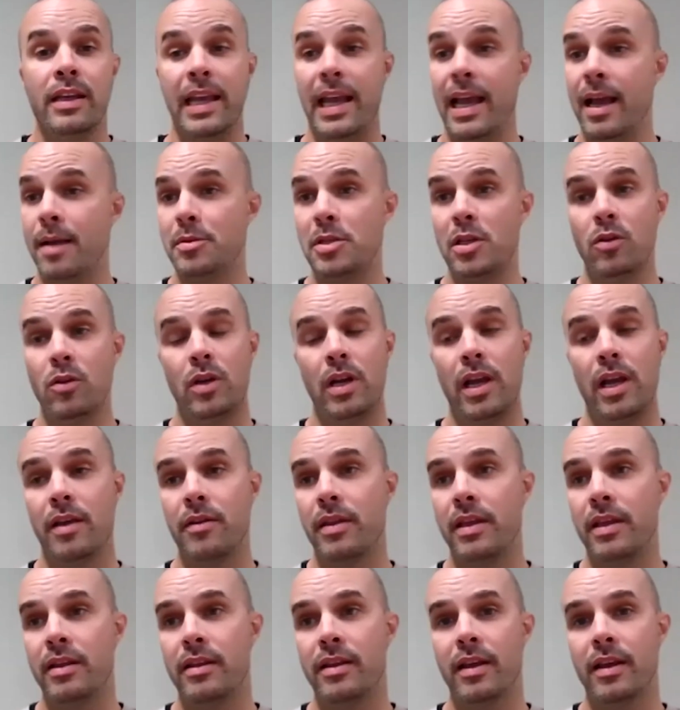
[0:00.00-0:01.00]
Yeah, absolutely. I
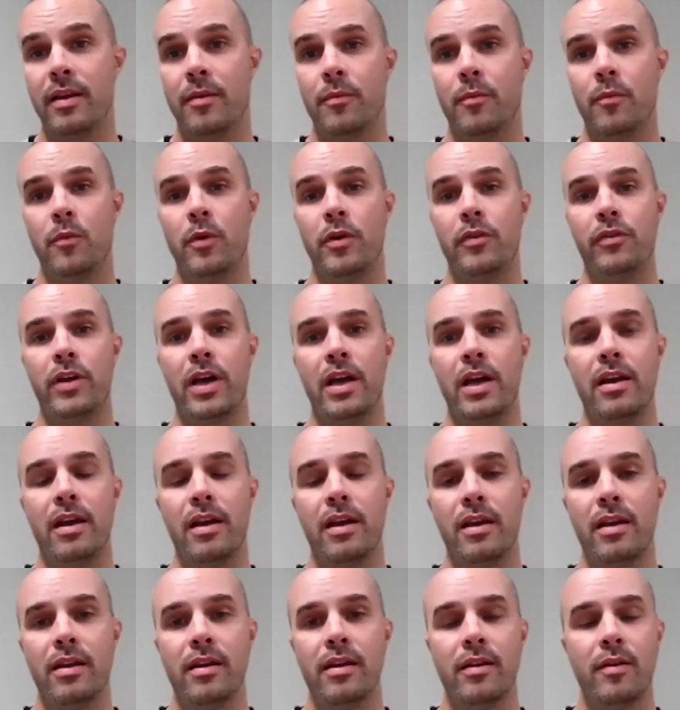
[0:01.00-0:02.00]
think um, we've got
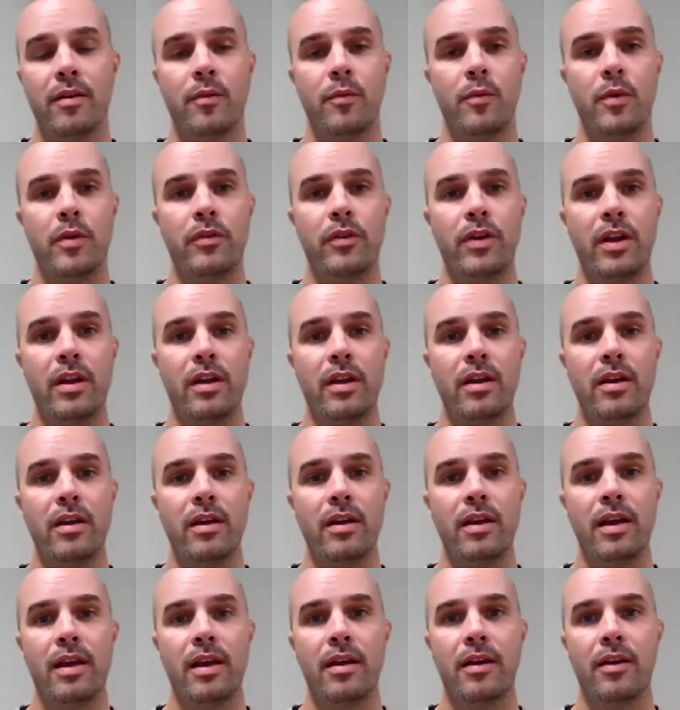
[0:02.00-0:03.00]
a we've got
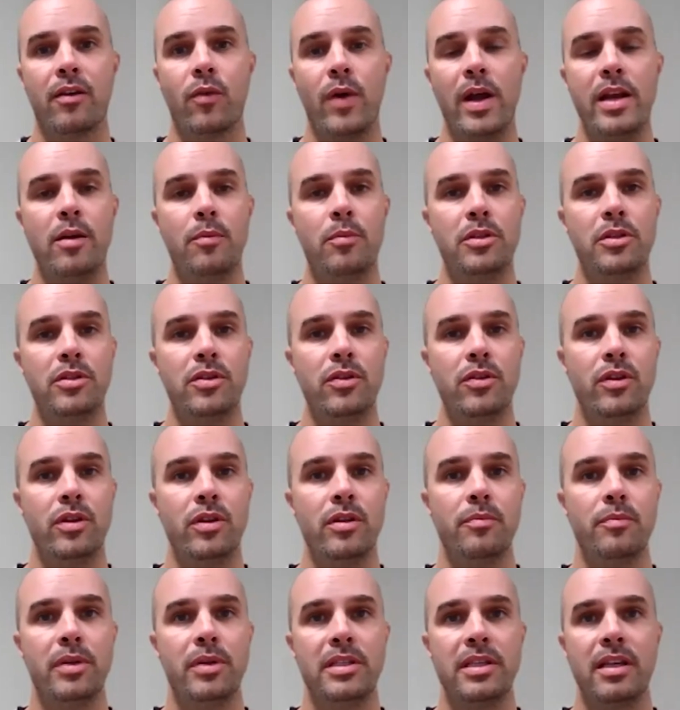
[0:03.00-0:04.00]
a, a, great
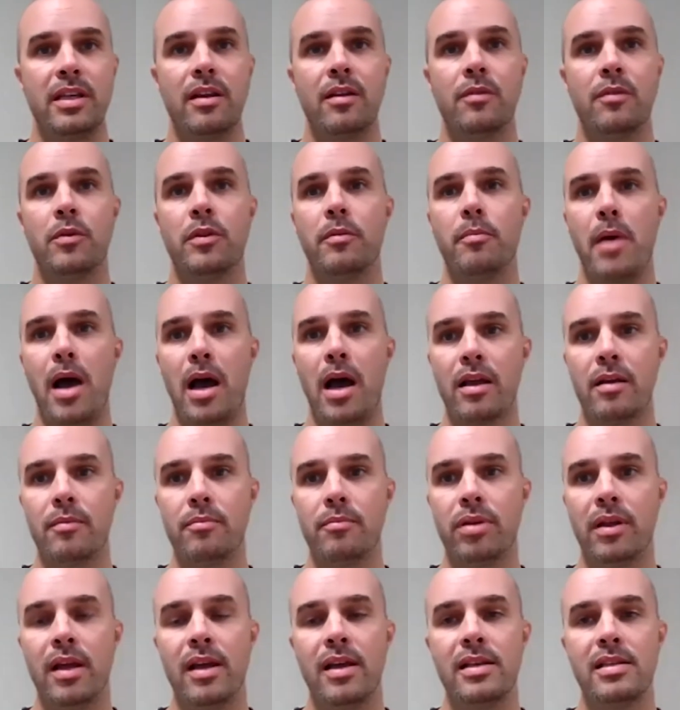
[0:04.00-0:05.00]
opportunity, particularly for the
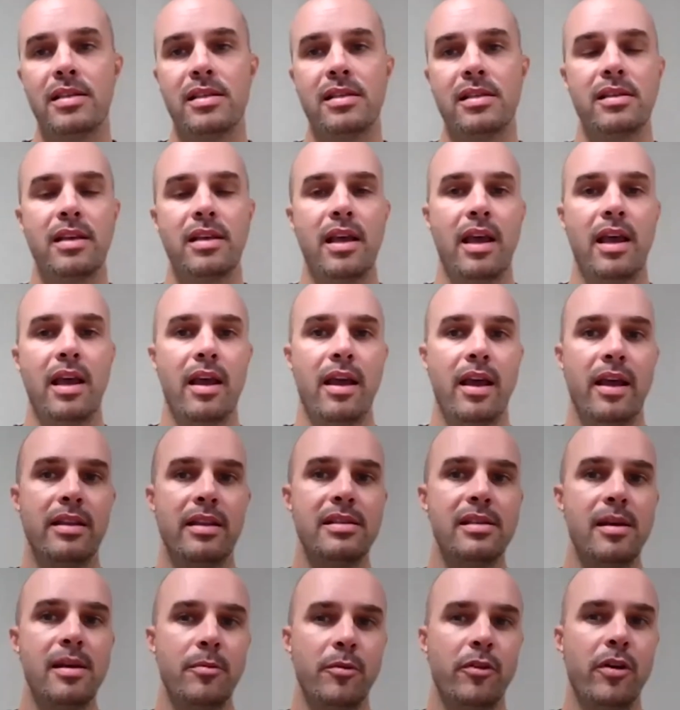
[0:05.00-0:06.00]
marketplace uh,
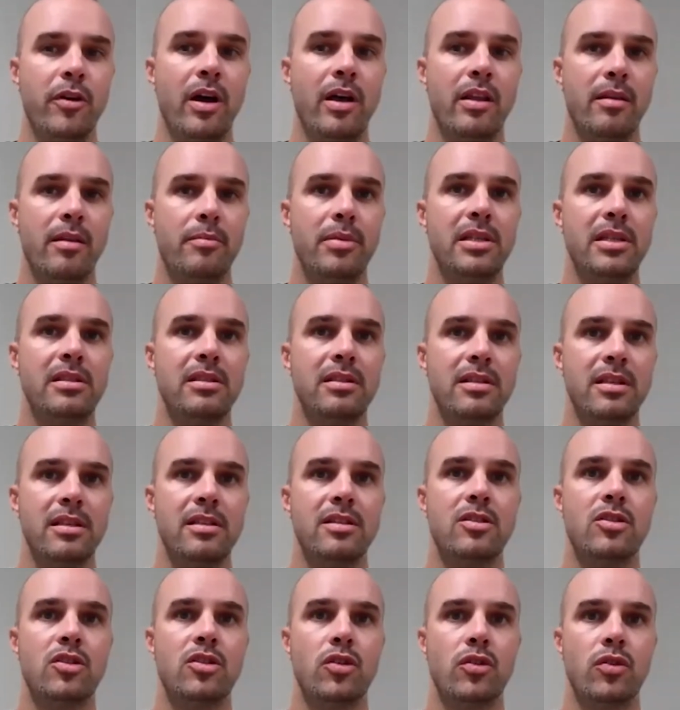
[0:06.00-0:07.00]
and some of our other
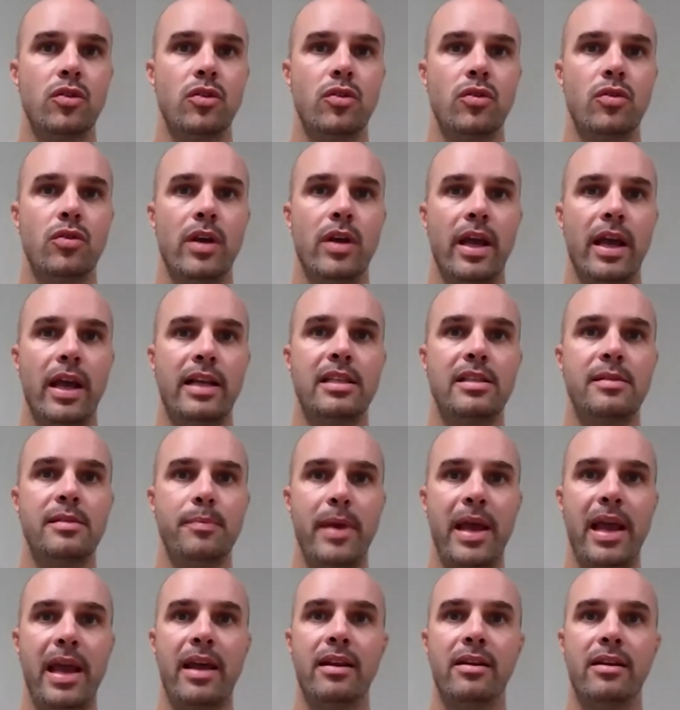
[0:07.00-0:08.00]
businesses, to
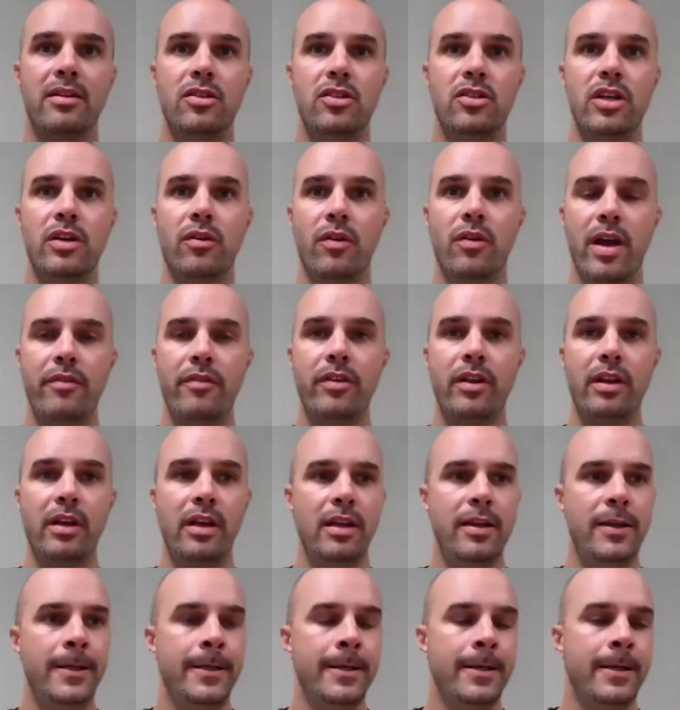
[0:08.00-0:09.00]
expand
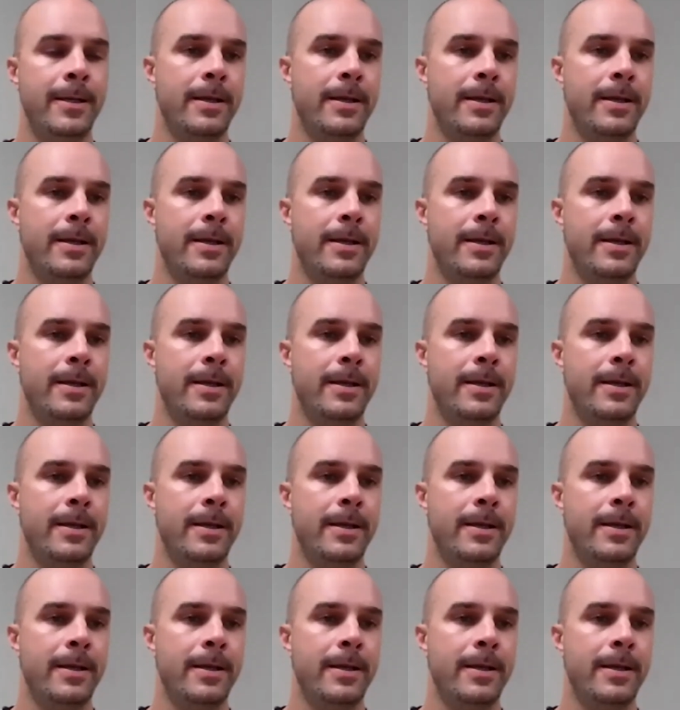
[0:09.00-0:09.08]
geographically.